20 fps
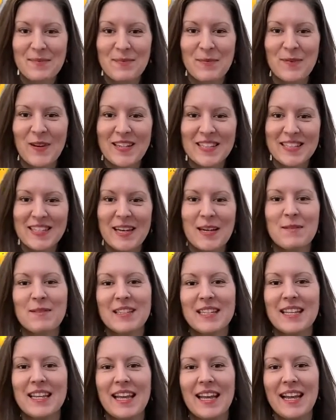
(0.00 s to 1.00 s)
What's up?
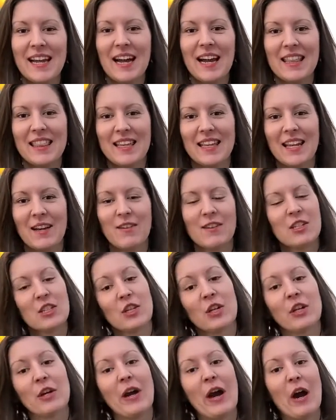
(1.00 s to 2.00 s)
Today I thought I would show
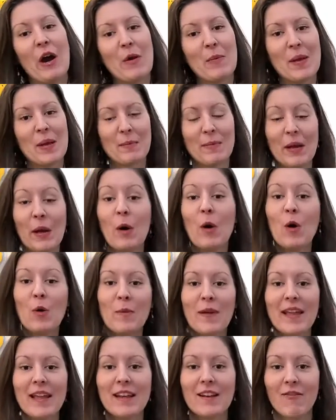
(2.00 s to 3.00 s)
you how I make my
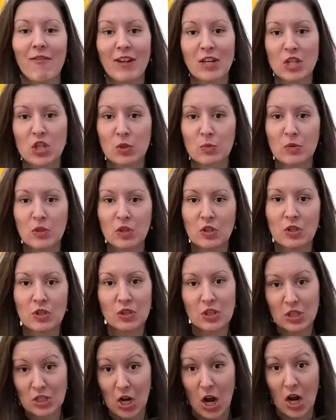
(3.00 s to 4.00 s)
homemade vegetable
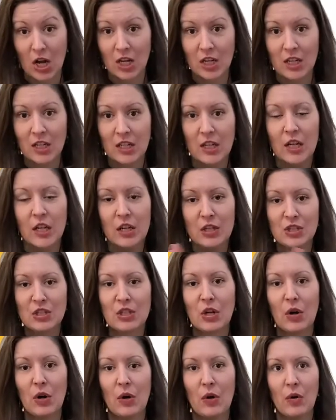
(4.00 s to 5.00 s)
stock.
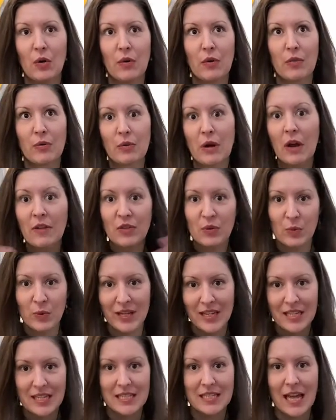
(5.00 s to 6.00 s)
So throughout the
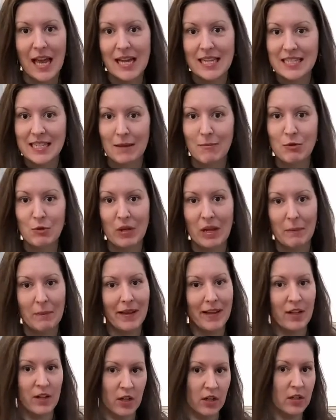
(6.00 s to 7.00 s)
weeks as I'm doing my
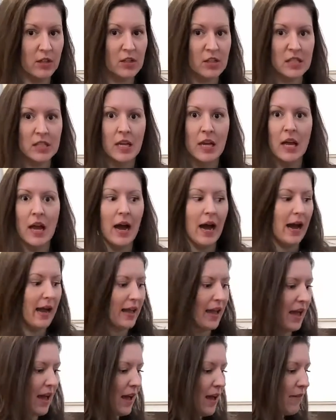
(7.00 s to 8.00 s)
cooks, I
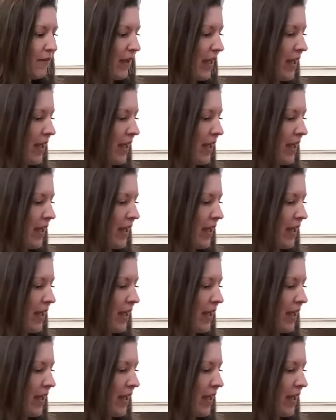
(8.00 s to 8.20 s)
have